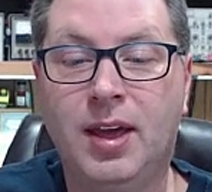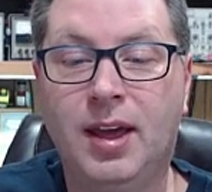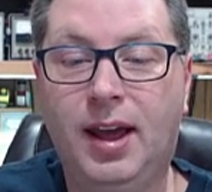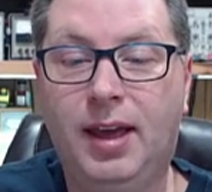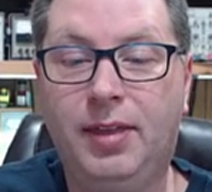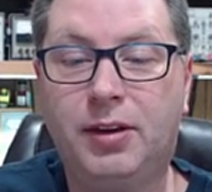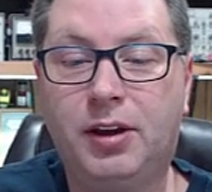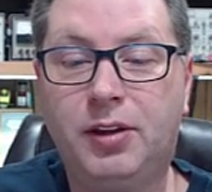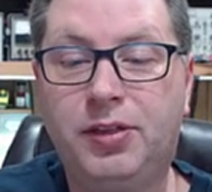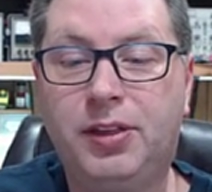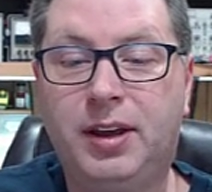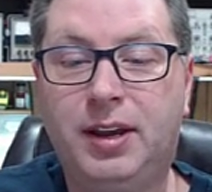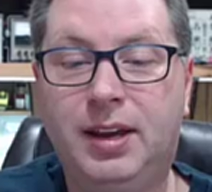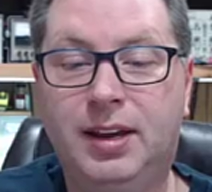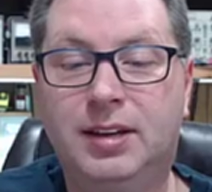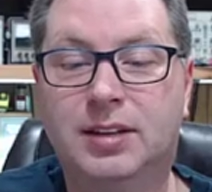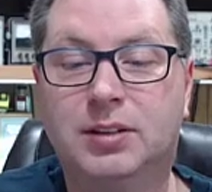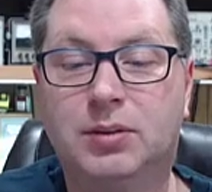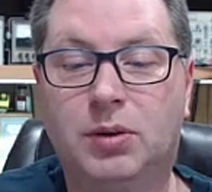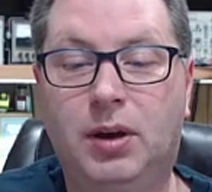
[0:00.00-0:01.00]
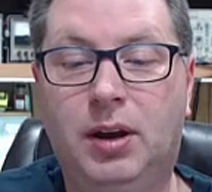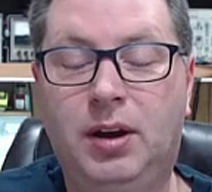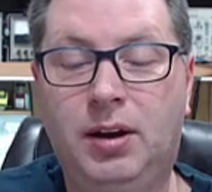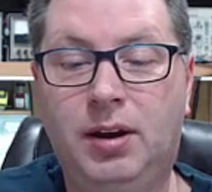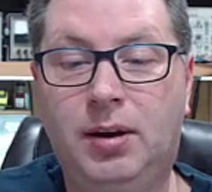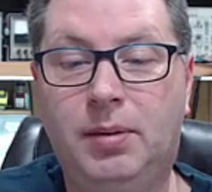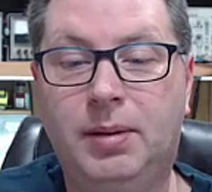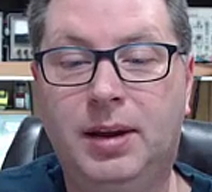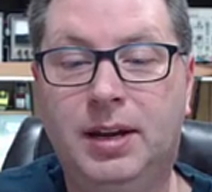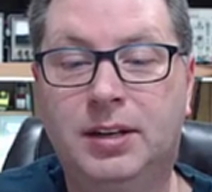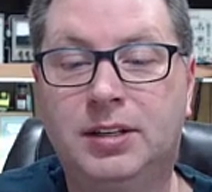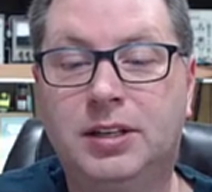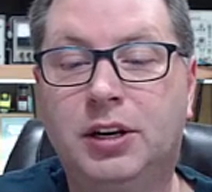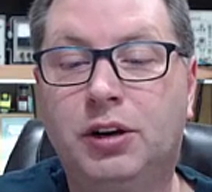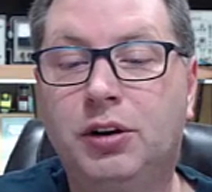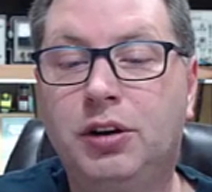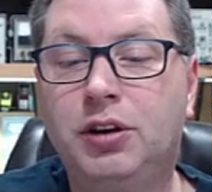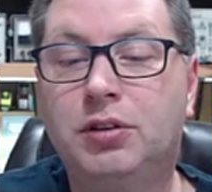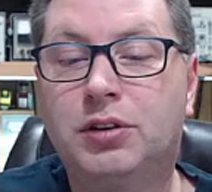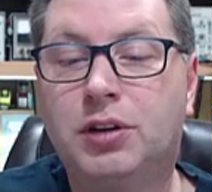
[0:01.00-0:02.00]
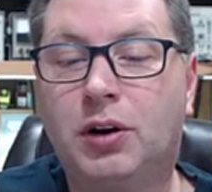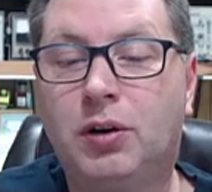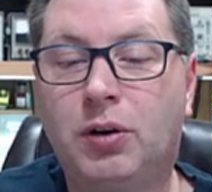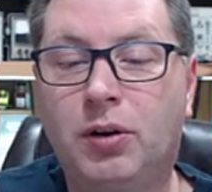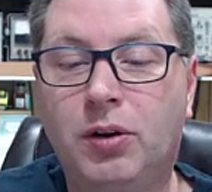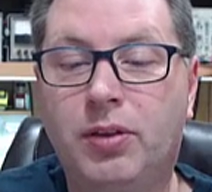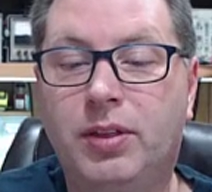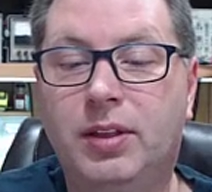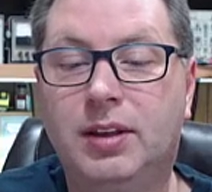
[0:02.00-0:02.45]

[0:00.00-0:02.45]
And the good thing is, until you turn